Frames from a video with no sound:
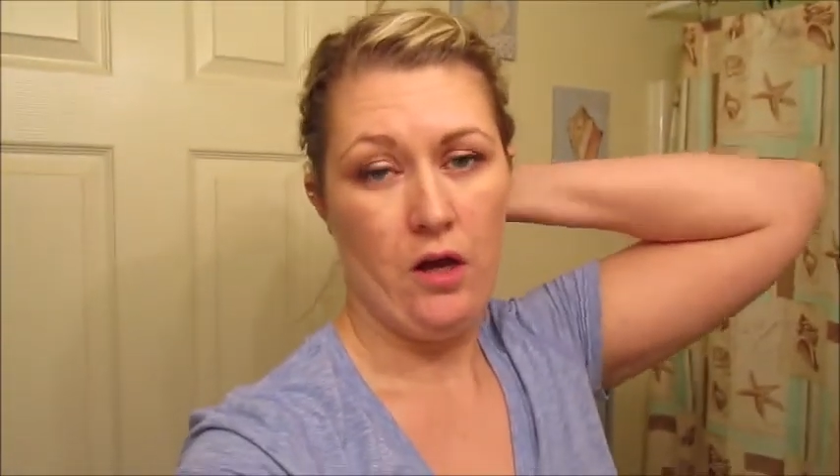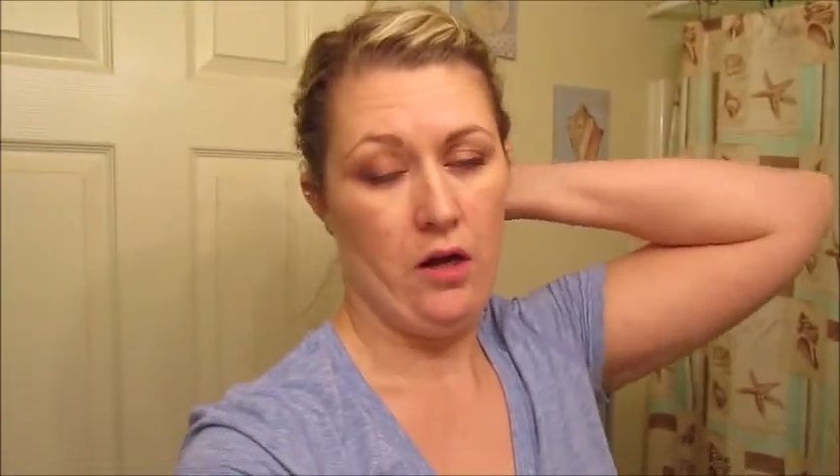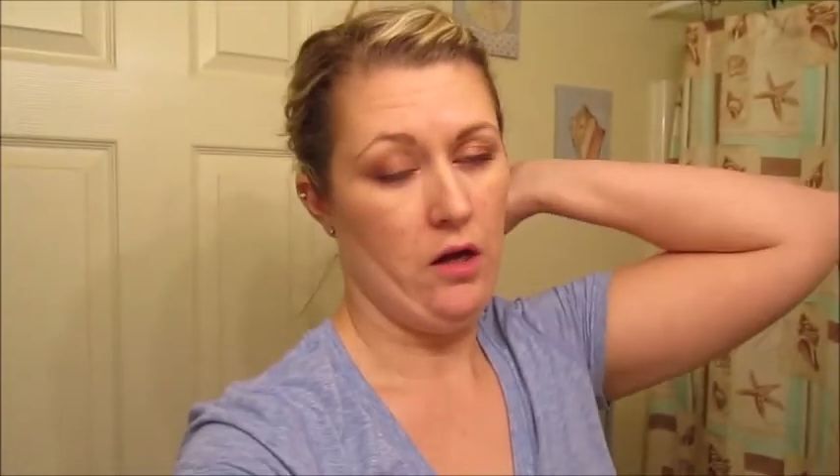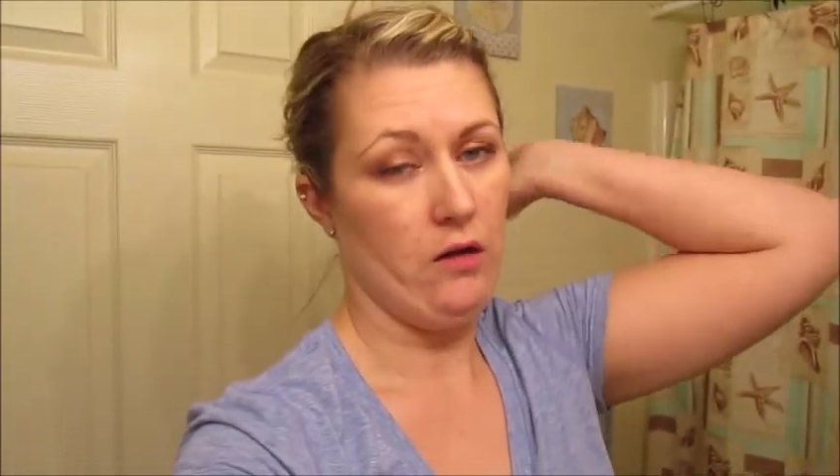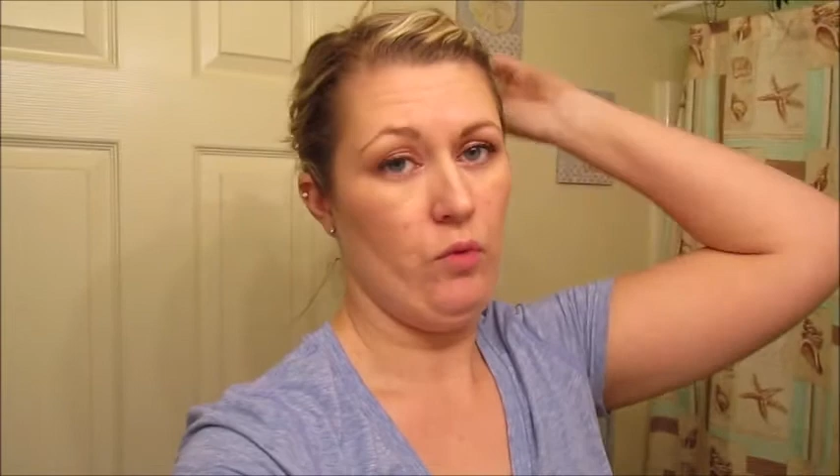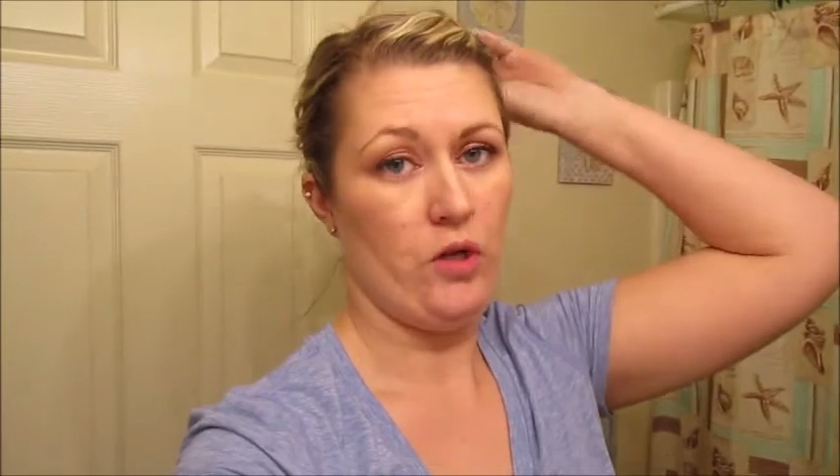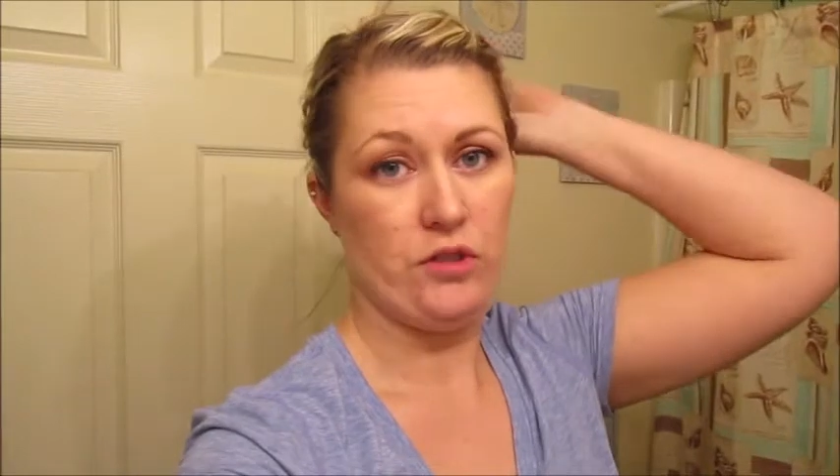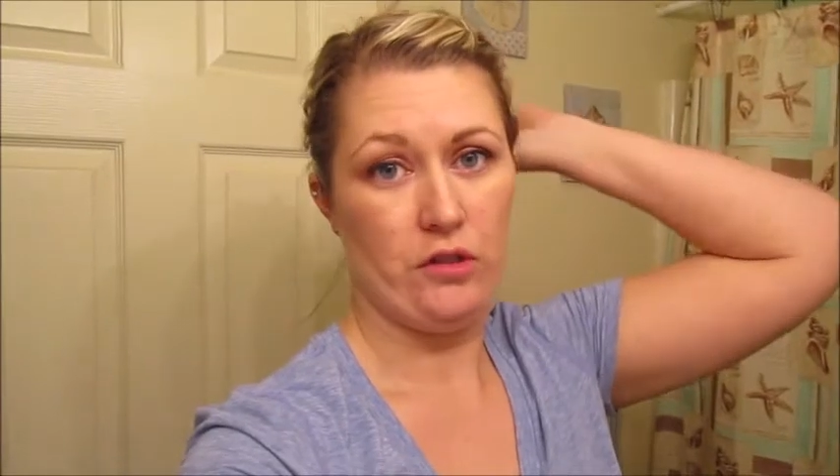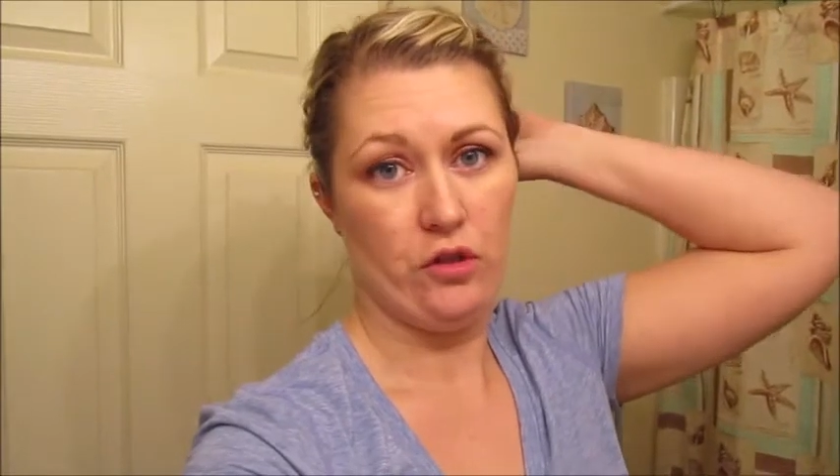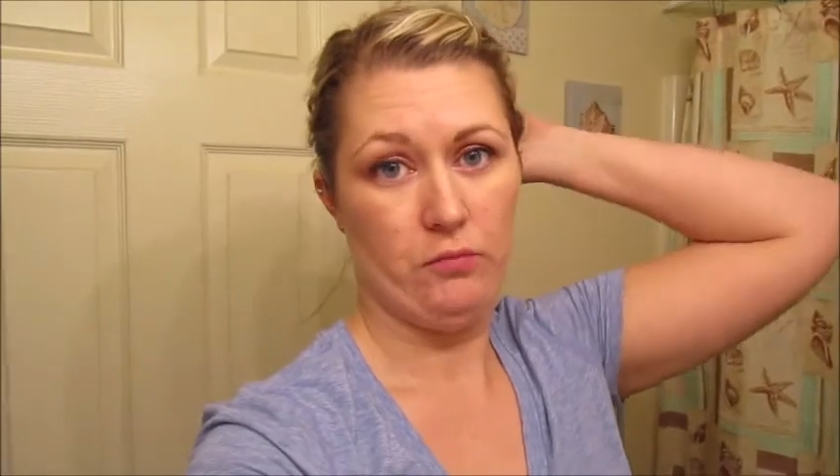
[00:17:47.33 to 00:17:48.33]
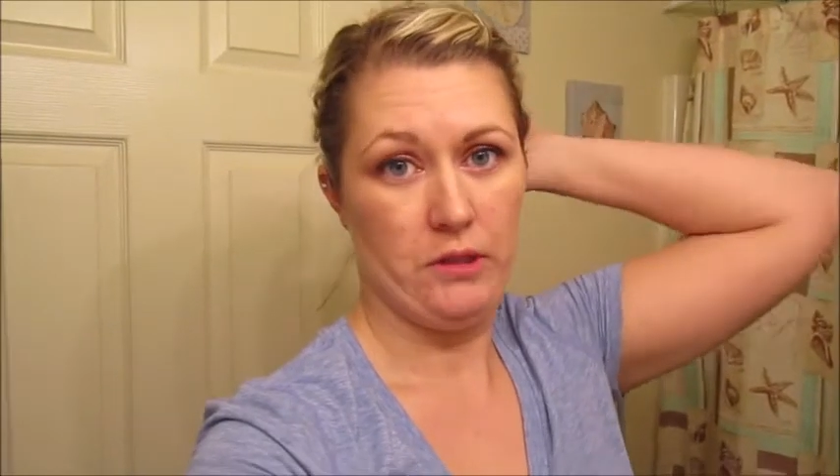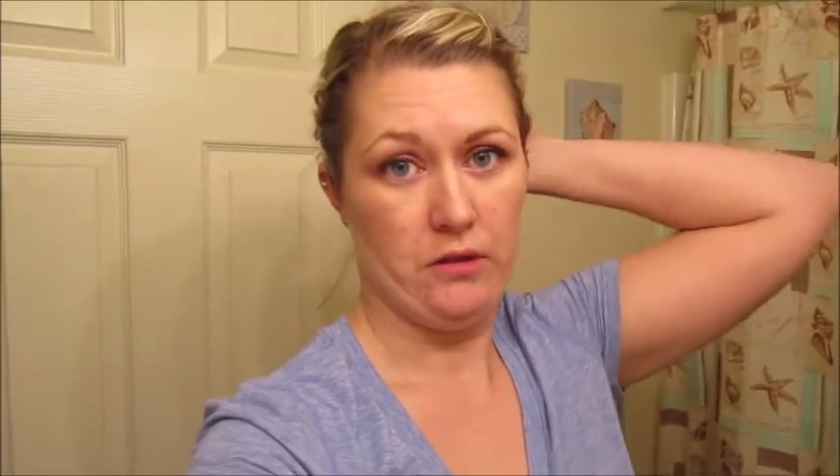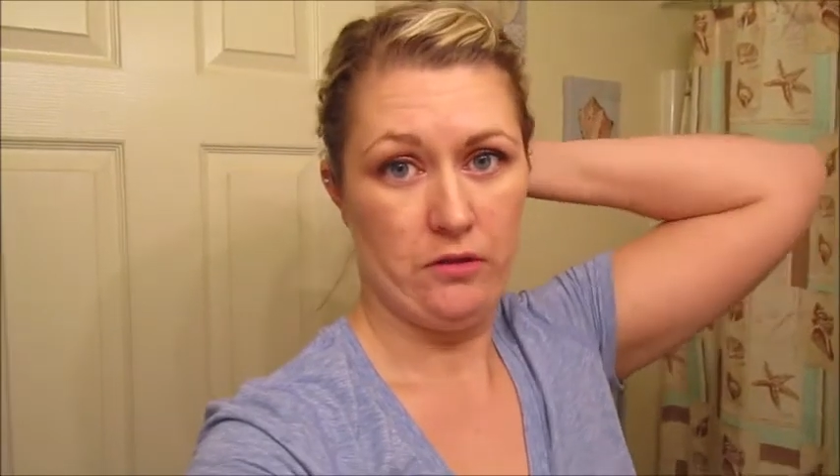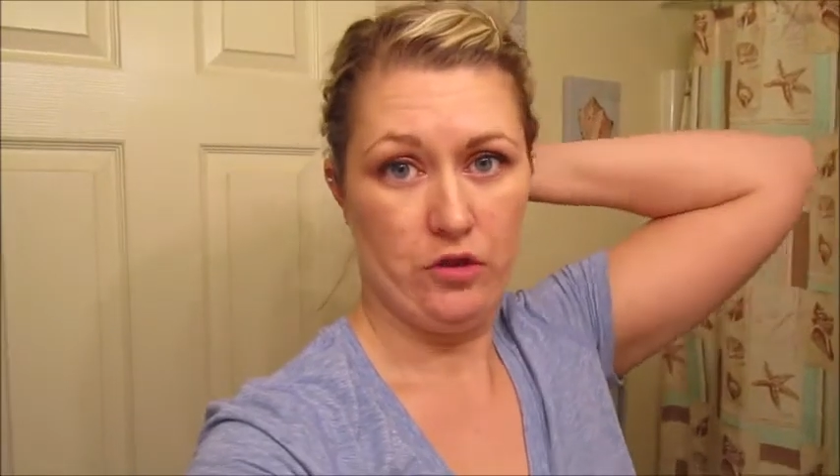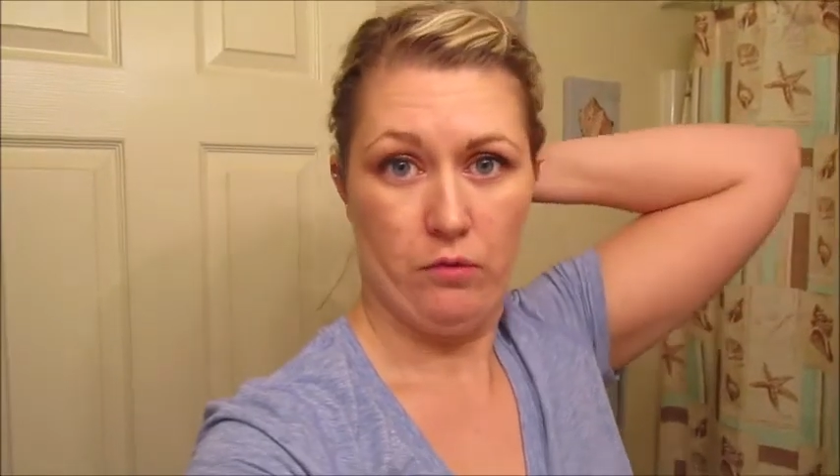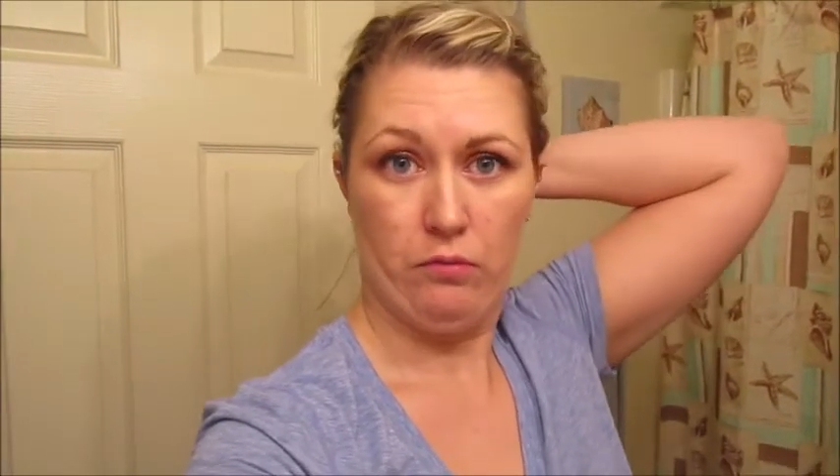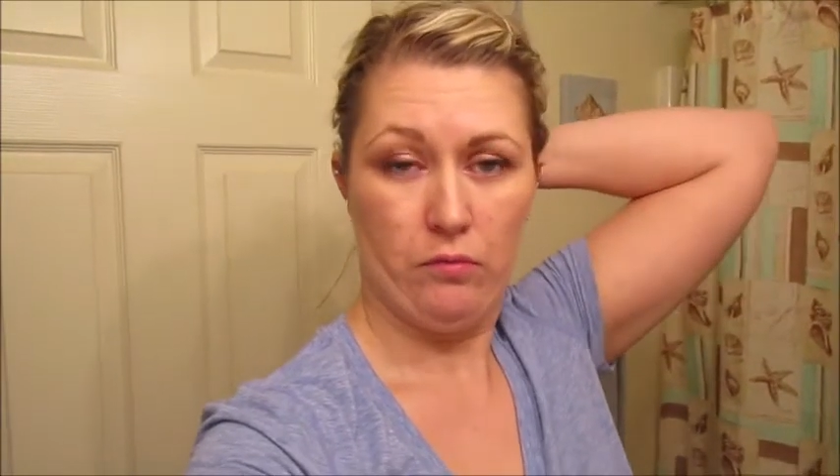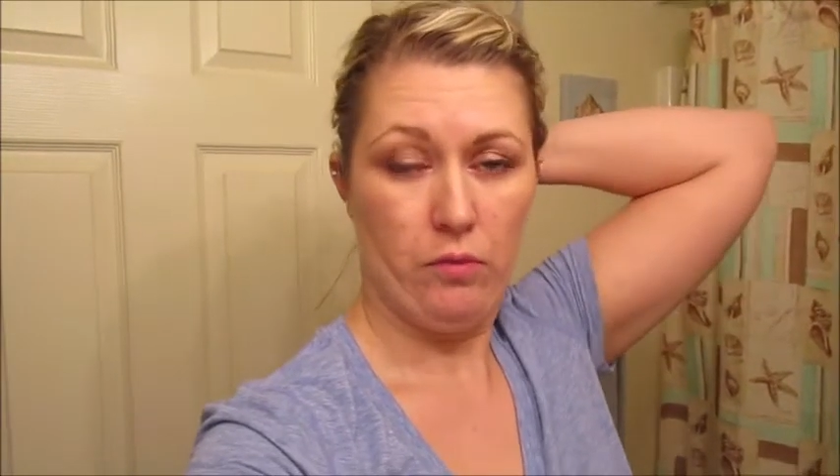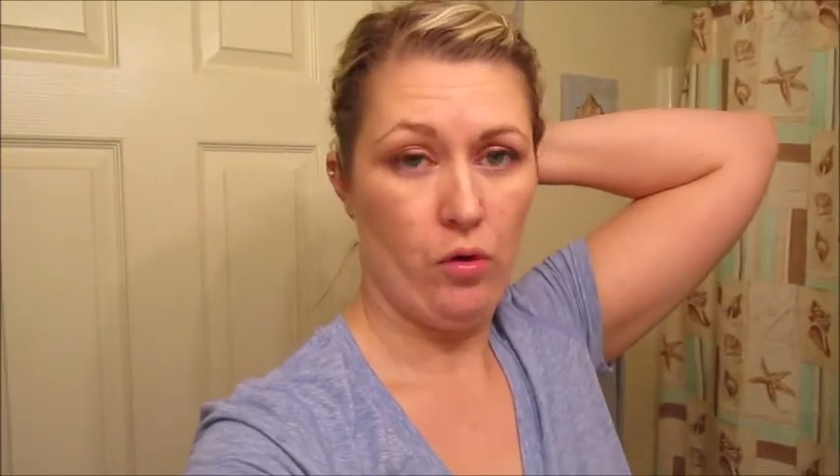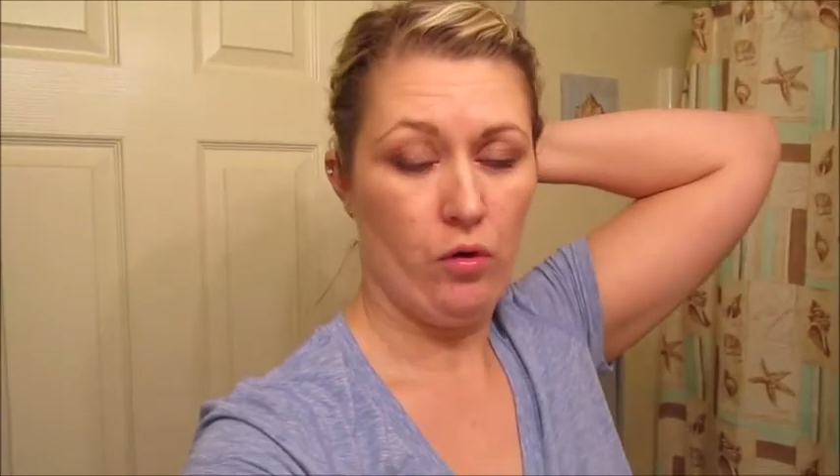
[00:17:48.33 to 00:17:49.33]
uh, watched a little bit of the Super
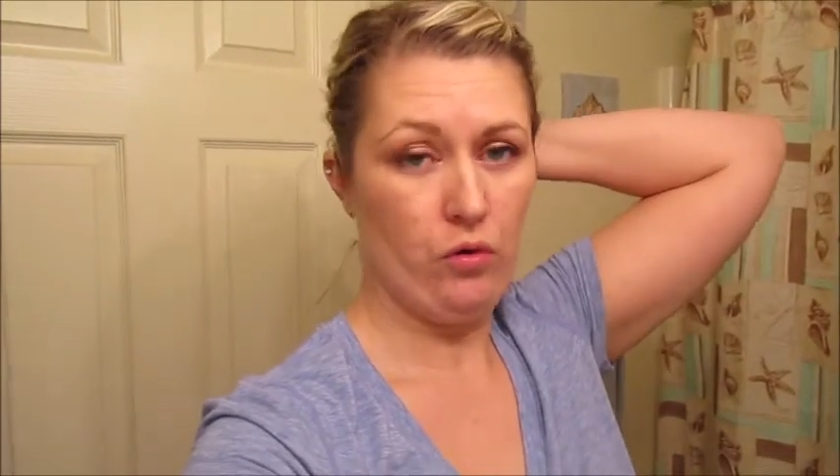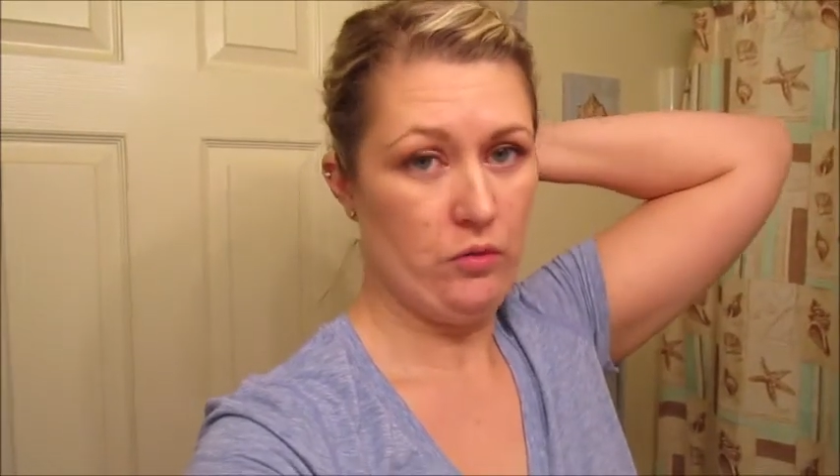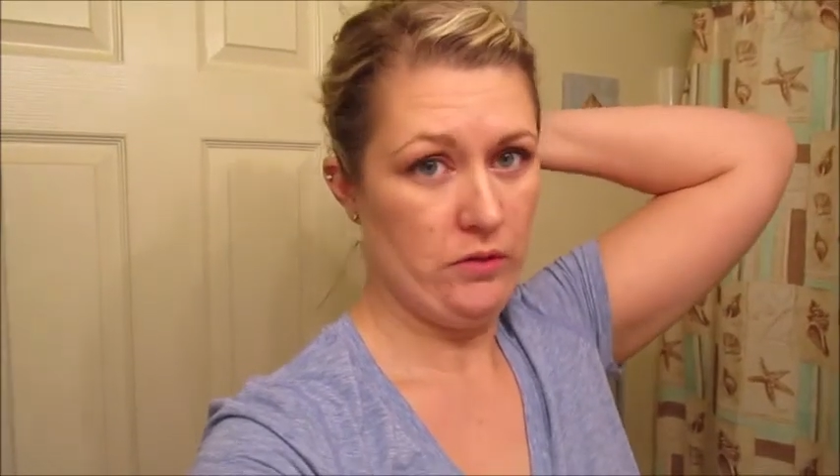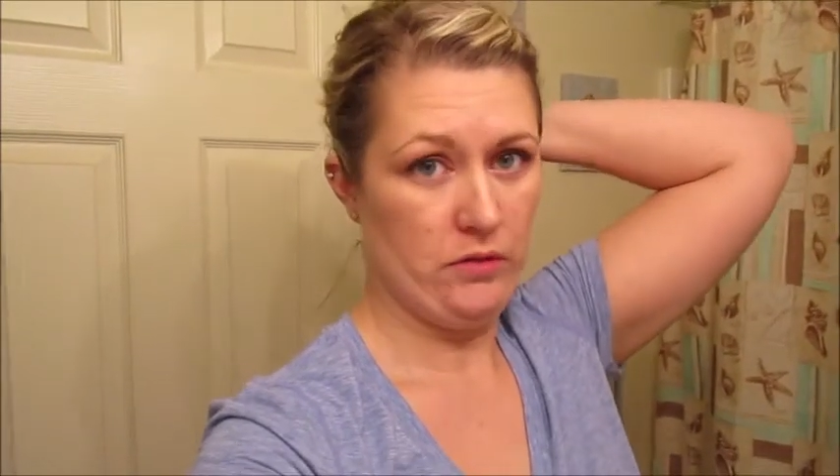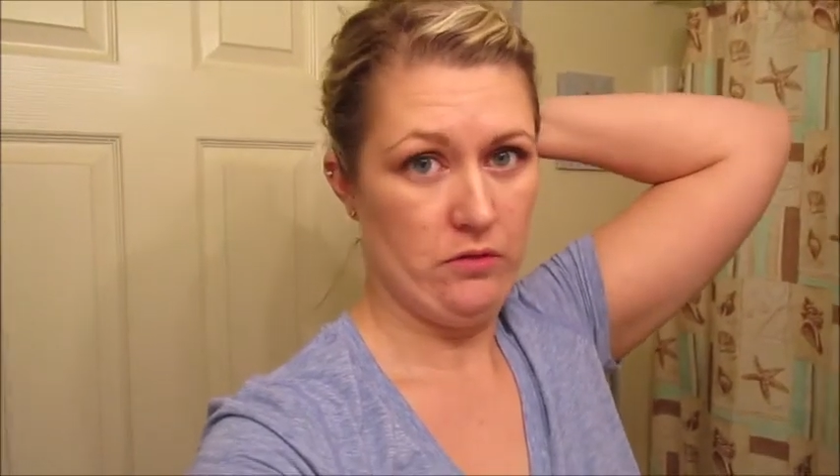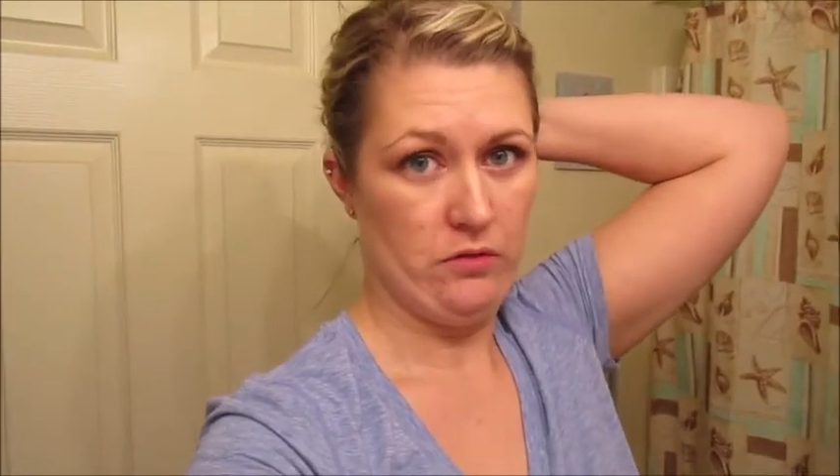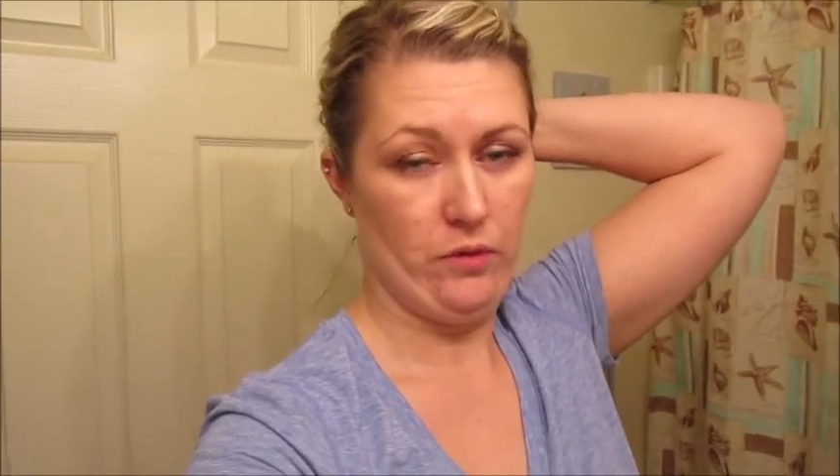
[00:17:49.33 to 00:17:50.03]
Bowl until